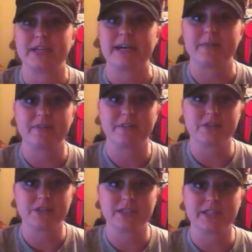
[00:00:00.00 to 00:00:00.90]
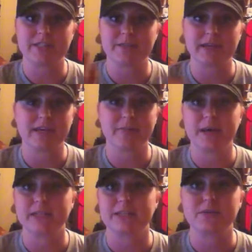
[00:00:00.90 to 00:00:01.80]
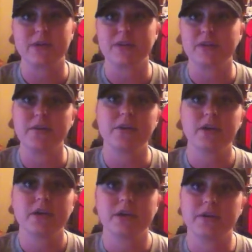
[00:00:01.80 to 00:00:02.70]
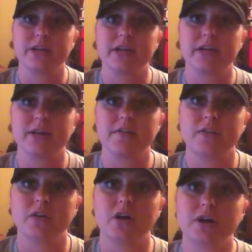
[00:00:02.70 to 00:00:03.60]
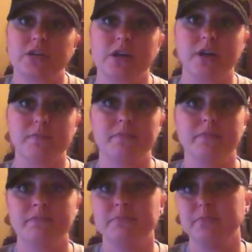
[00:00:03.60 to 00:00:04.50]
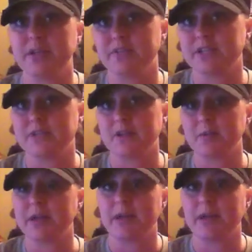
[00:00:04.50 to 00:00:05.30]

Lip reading: time. If you just eat something and it passes right through, you don't get any of the long-term benefits from it.